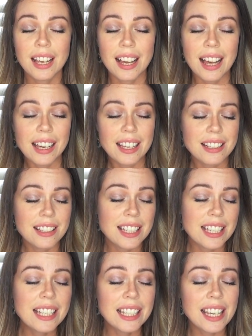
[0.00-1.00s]
I can
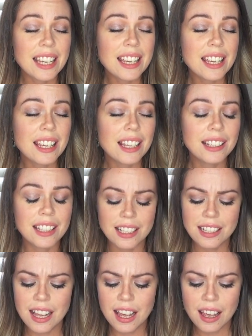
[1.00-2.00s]
see clearly
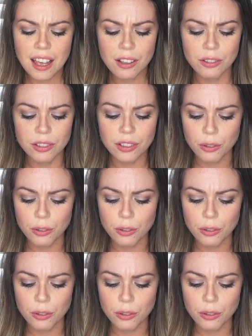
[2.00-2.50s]
now,